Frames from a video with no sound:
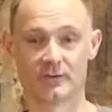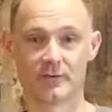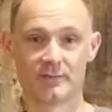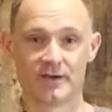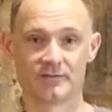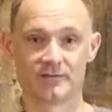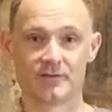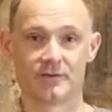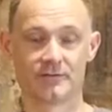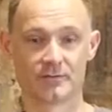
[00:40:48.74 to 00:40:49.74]
you want to make sure
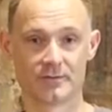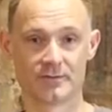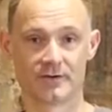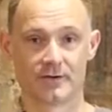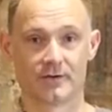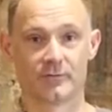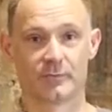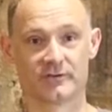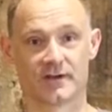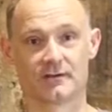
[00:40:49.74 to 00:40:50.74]
that your storage area is
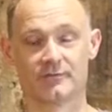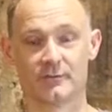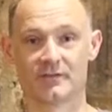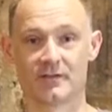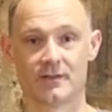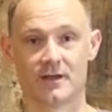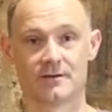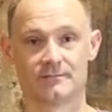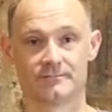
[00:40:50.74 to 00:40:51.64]
protected from sunlight.